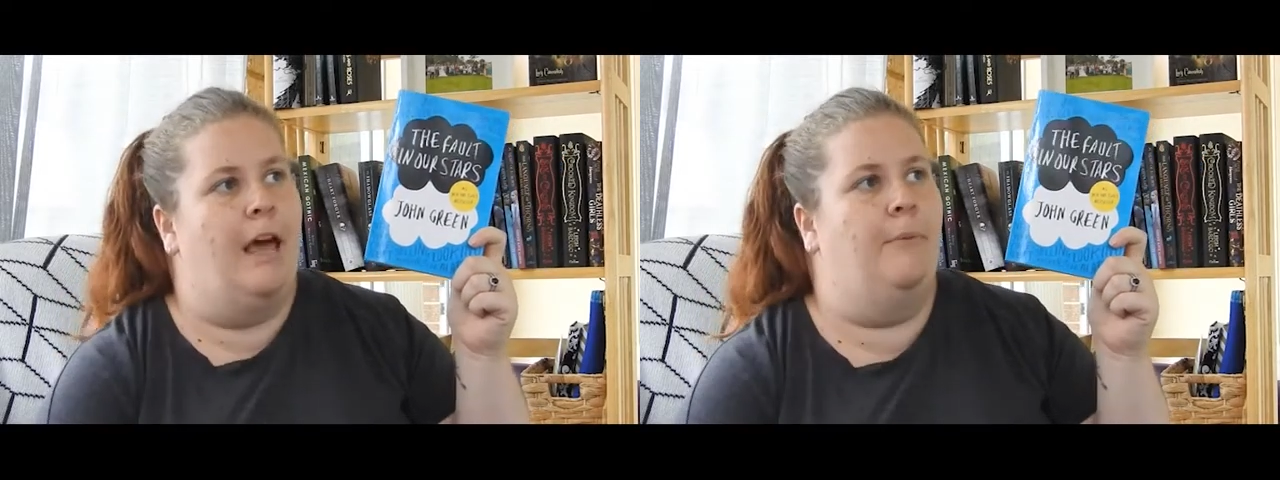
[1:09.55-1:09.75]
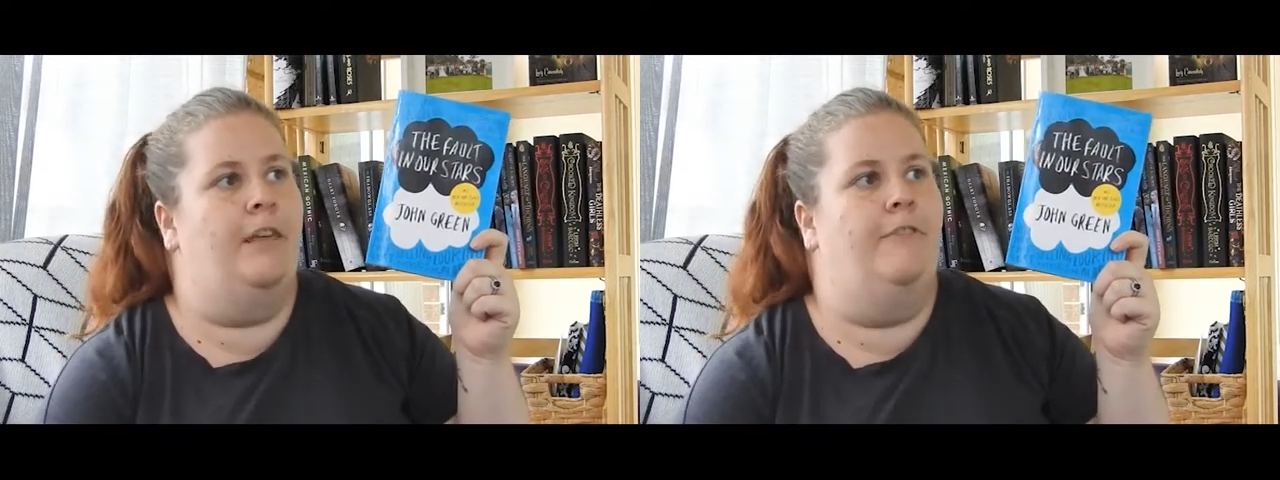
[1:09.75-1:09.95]

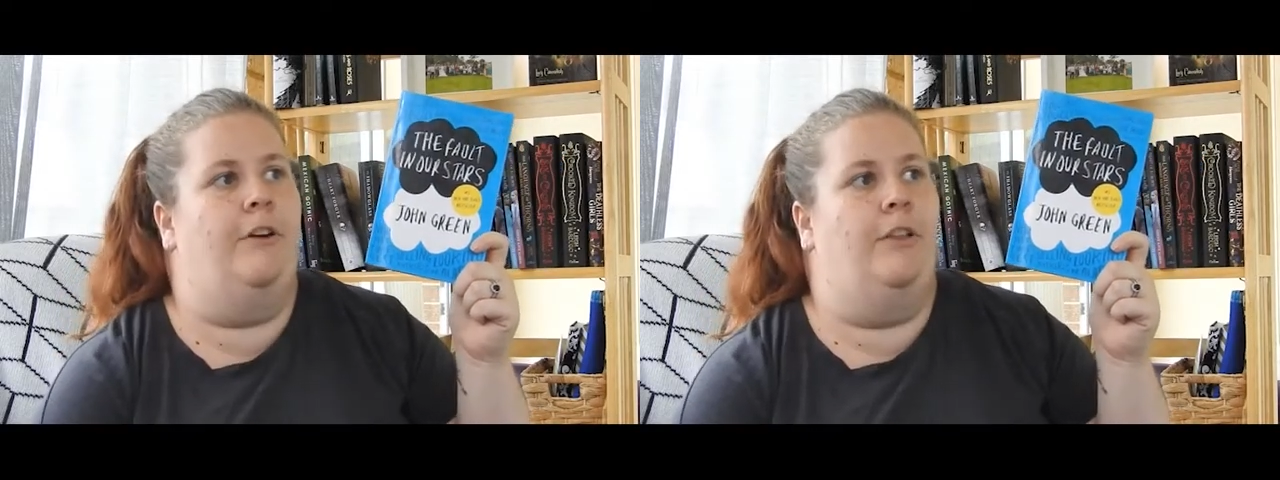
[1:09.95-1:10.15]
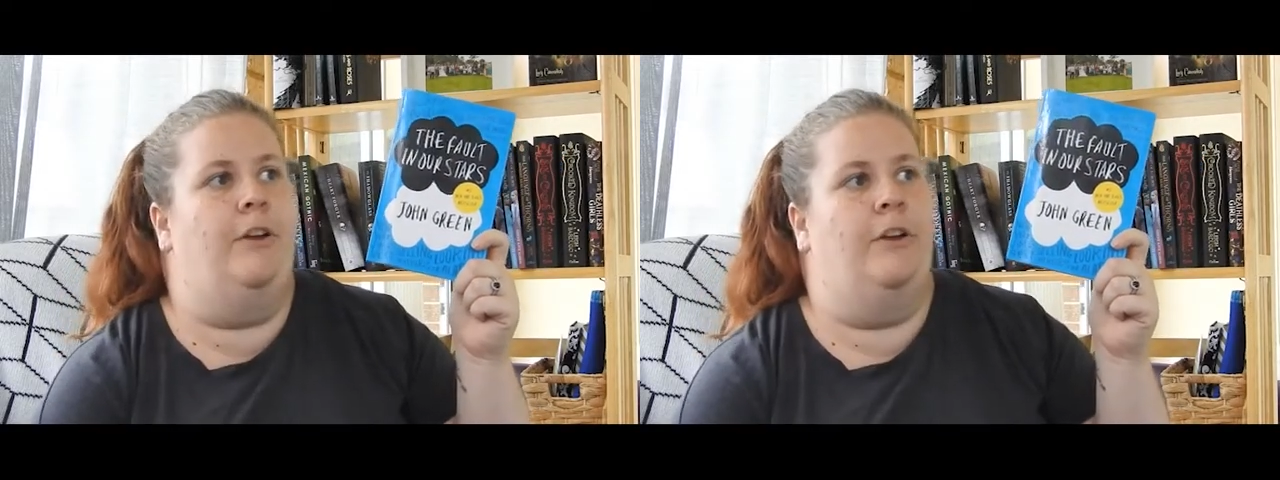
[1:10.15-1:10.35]
We
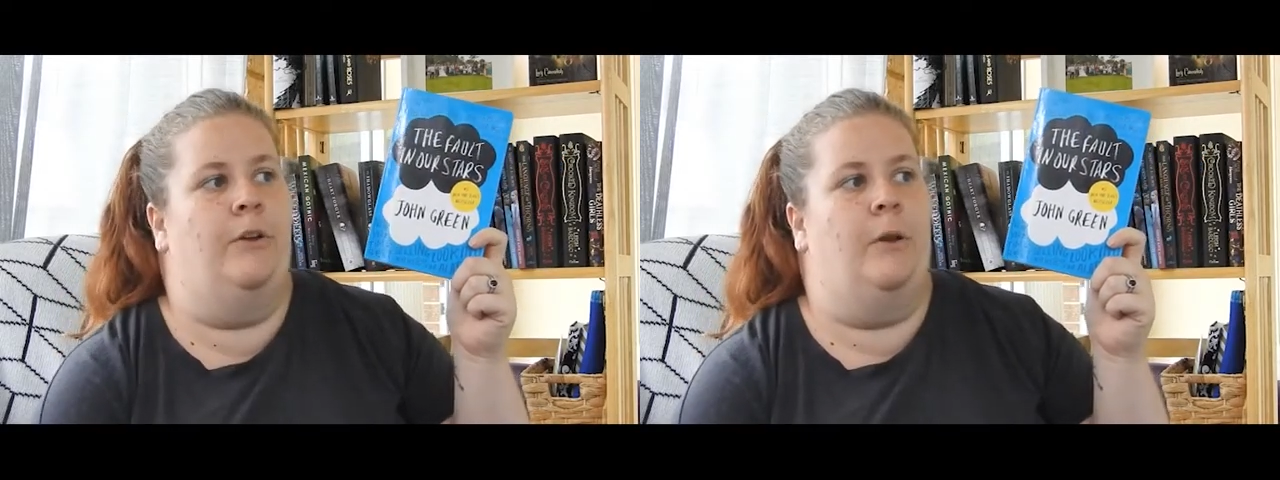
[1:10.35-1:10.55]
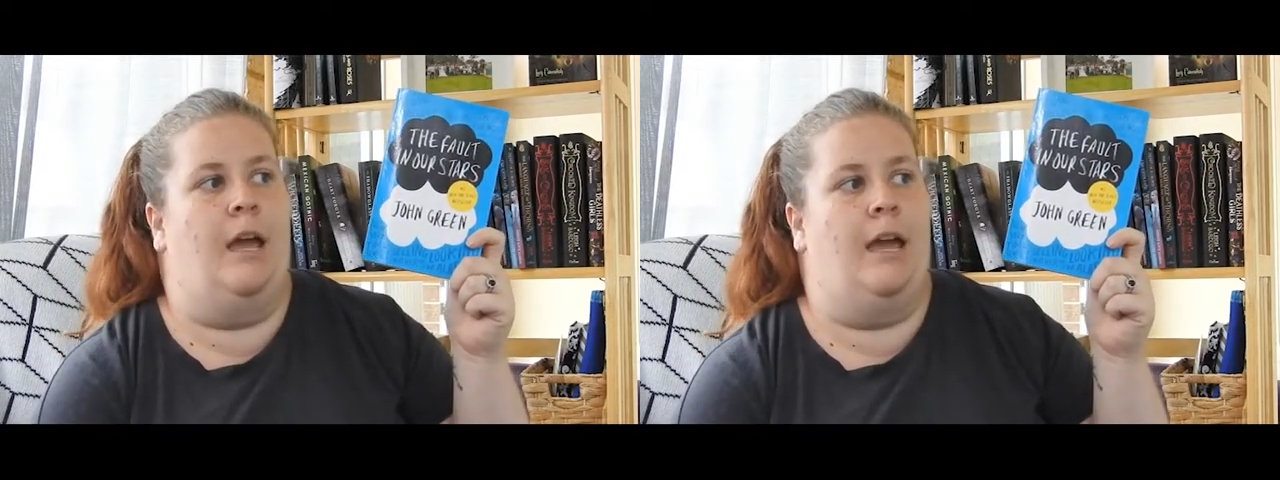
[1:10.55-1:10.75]
follow
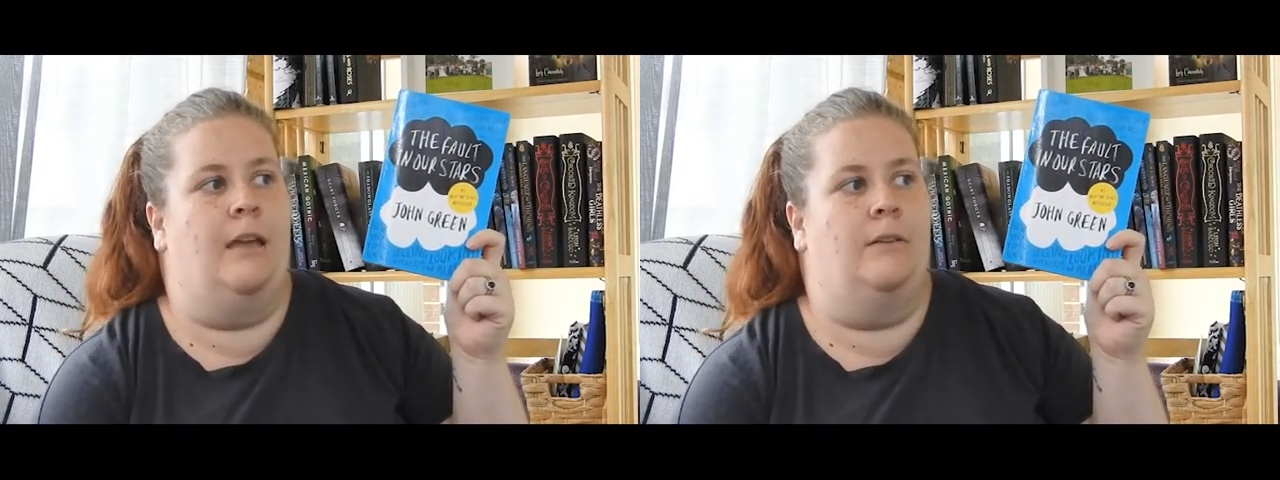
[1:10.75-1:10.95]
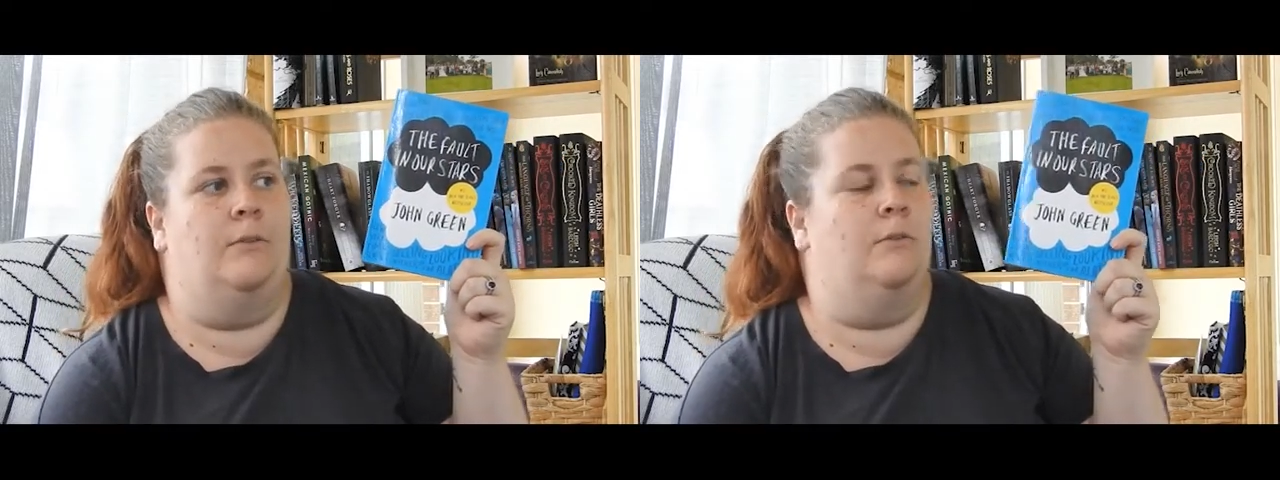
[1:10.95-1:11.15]

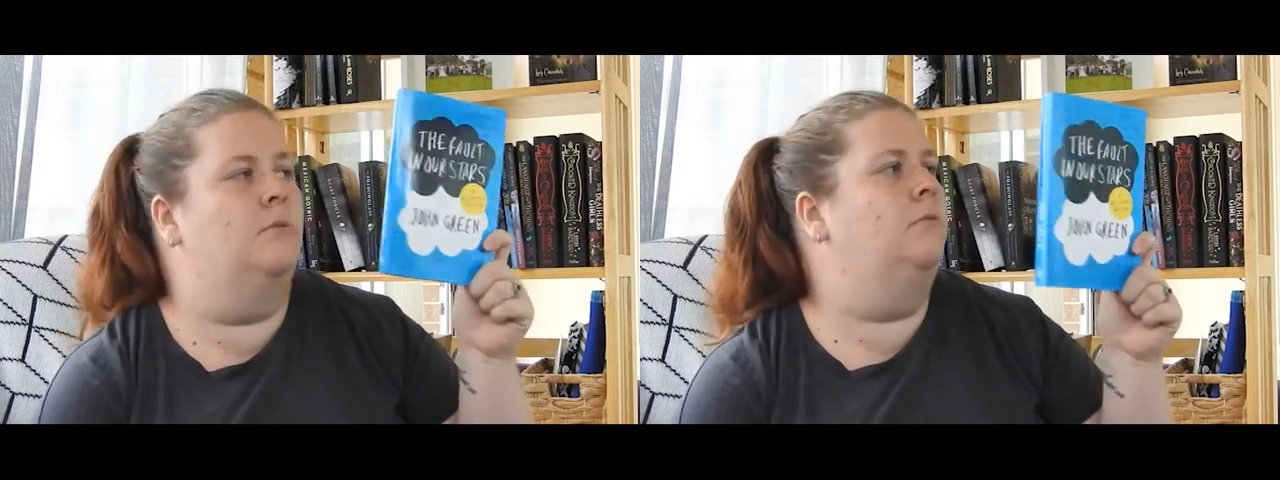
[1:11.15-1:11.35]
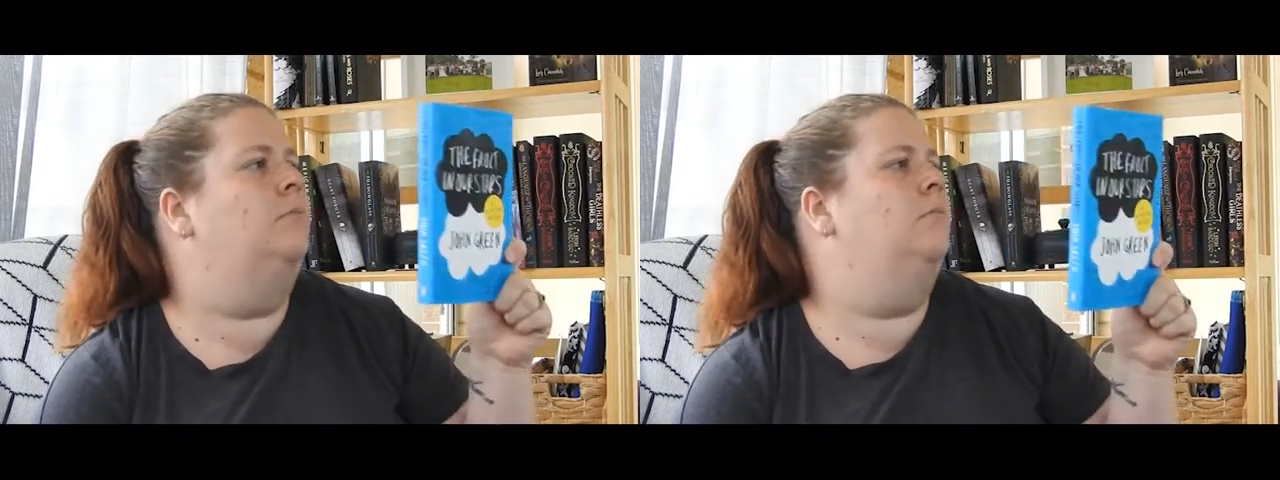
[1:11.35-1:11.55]

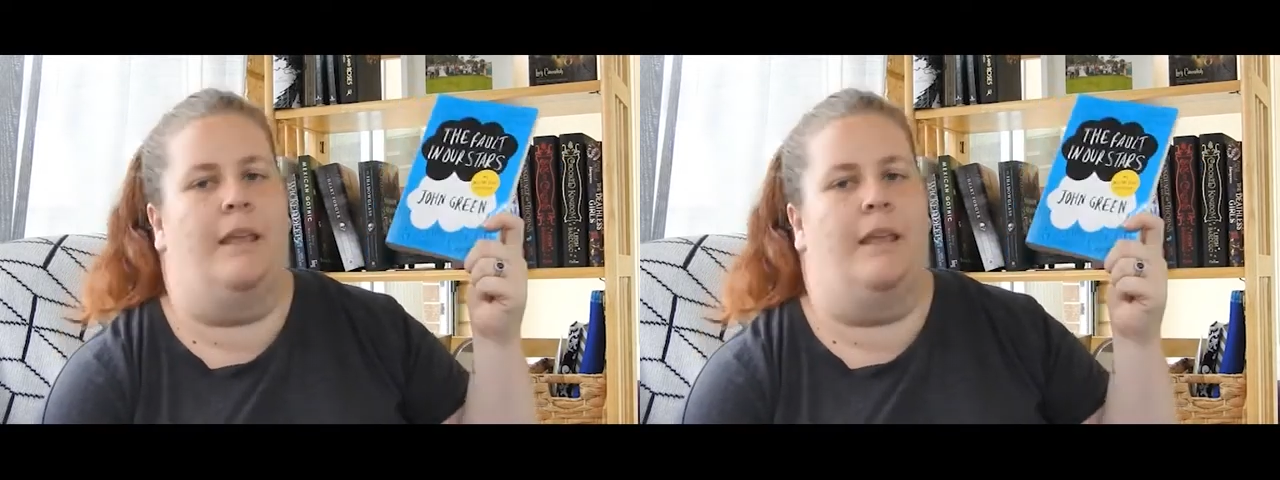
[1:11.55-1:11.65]
Hazel